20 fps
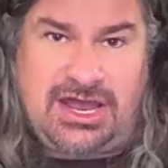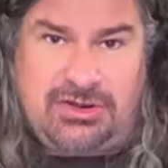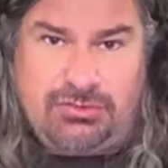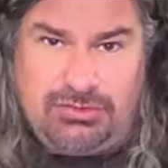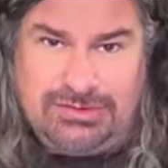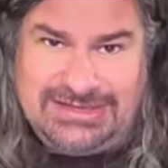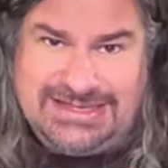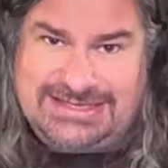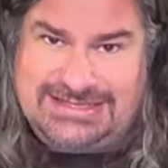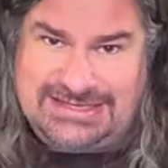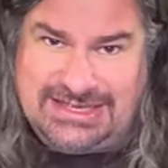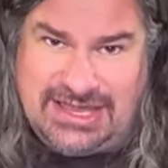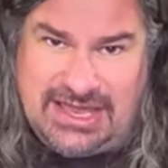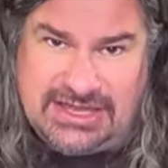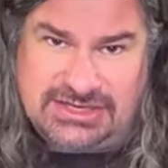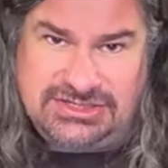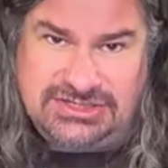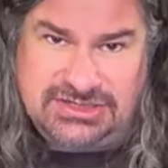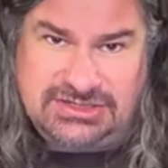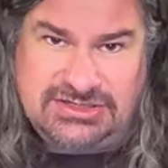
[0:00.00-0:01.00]
a releasing
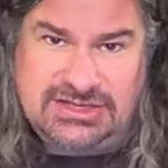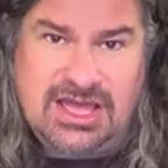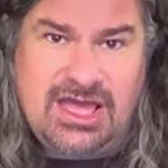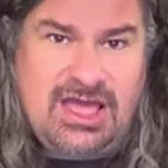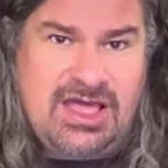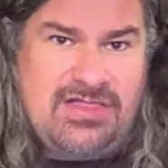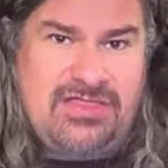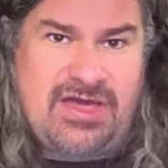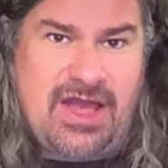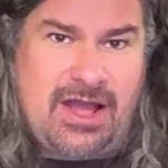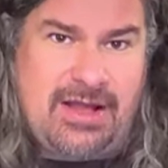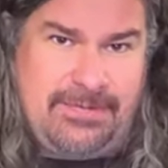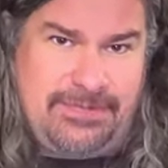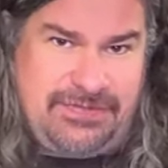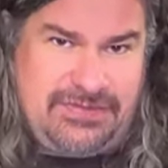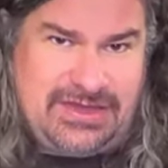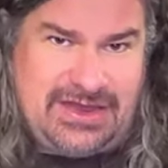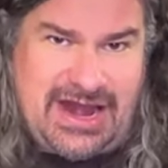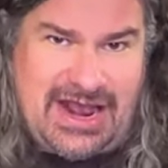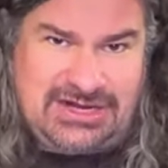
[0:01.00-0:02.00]
agent um,
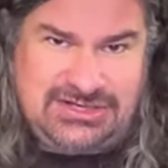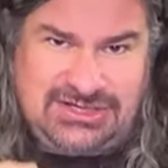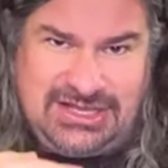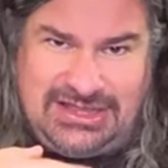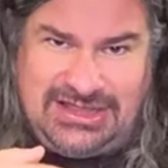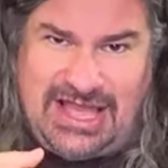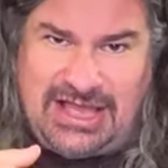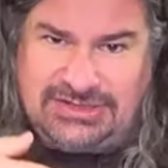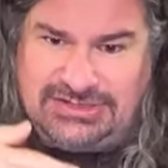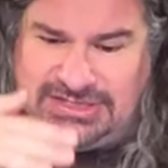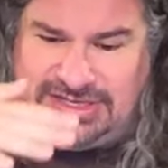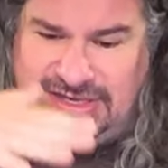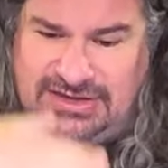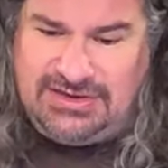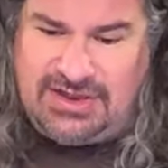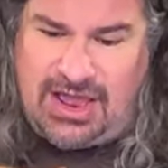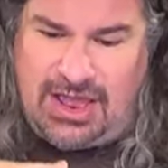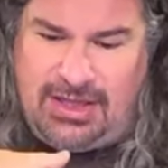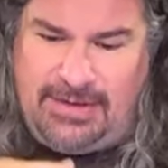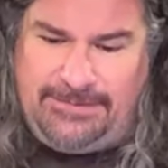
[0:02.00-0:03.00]
that actually allows
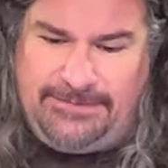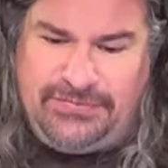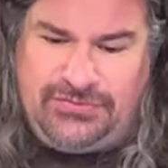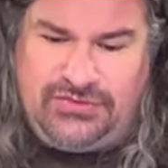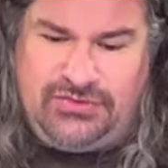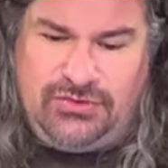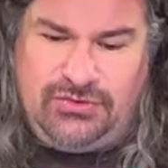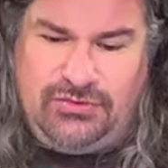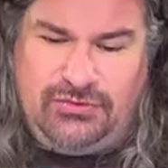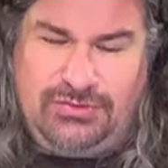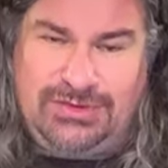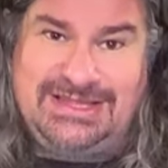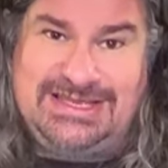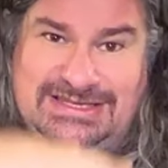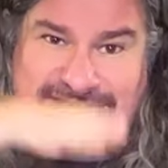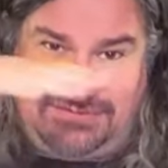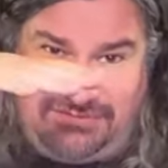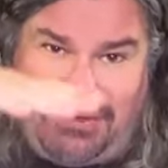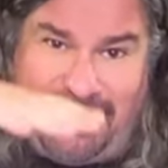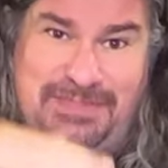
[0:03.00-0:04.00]
it um, to
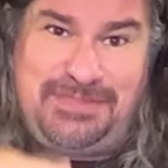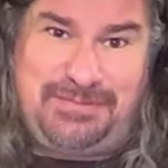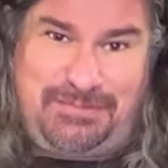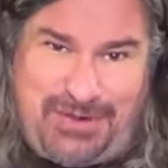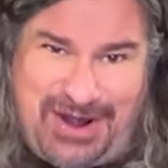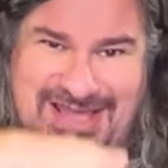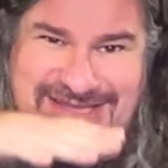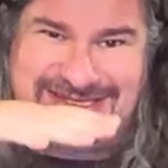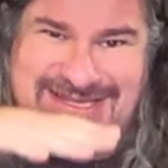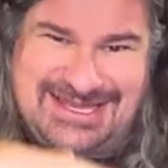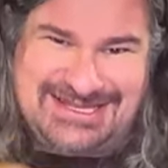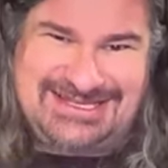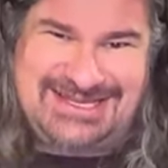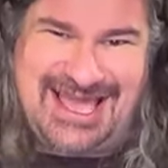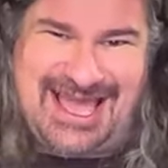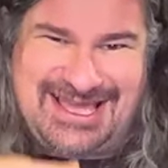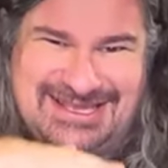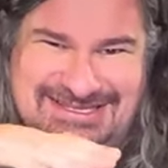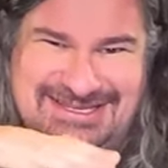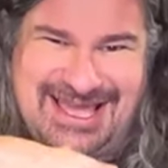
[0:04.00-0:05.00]
release from the press as,
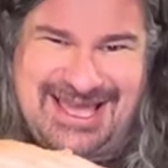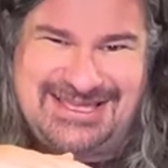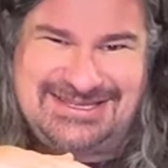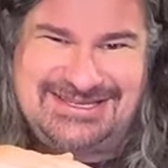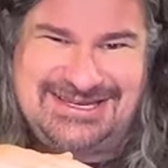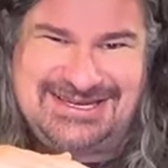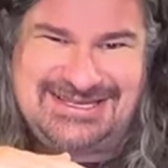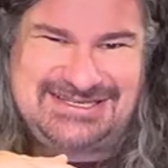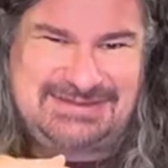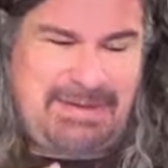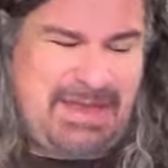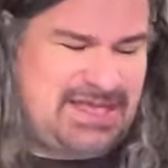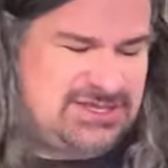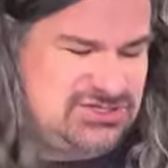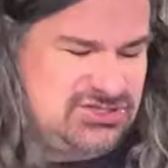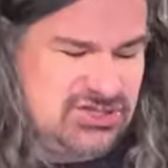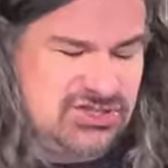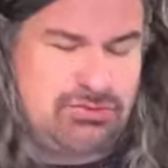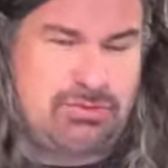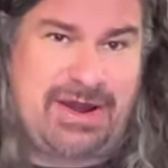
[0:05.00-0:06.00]
as, as it
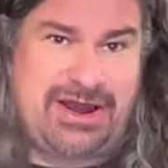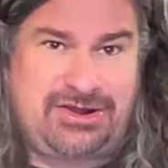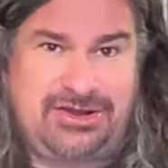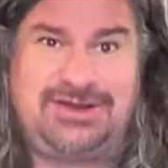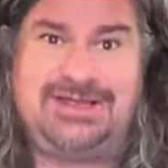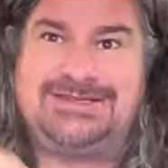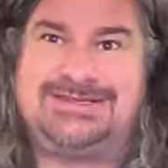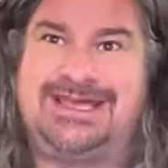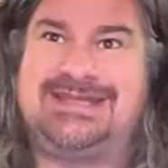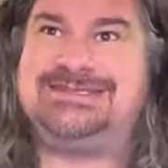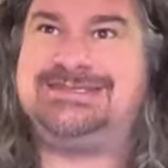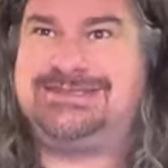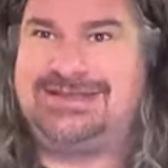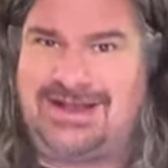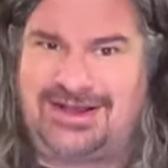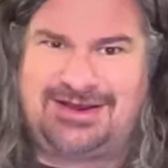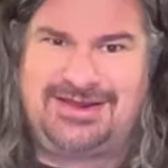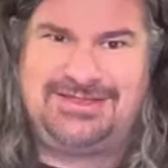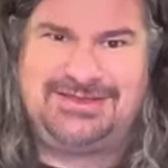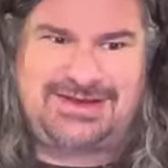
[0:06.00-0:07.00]
expands. So the record doesn't get
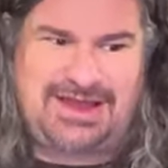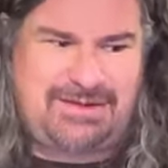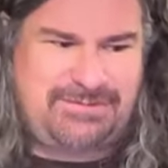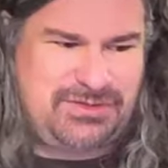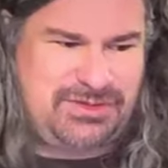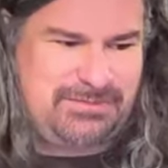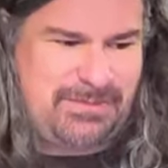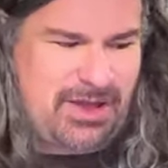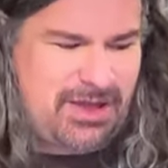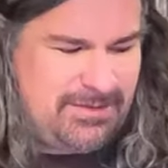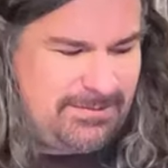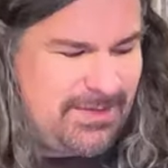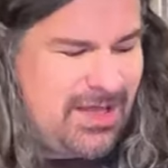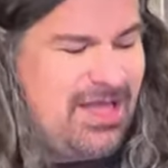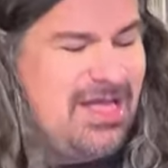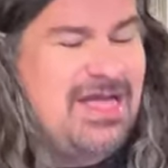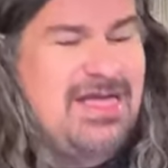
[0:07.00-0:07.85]
stuck on the top or the bottom.